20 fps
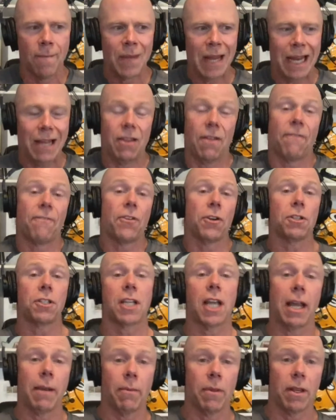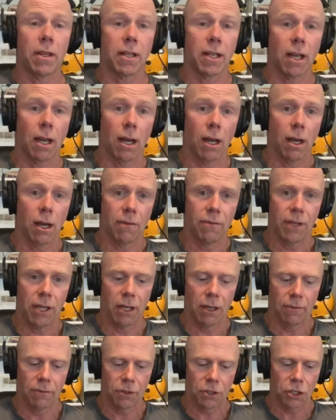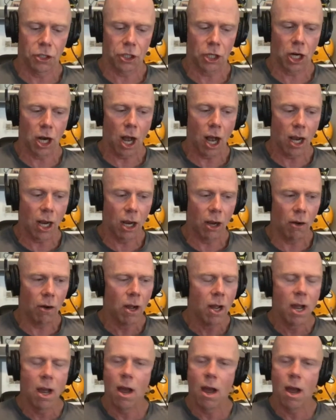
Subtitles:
In the first game of the year versus Chicago,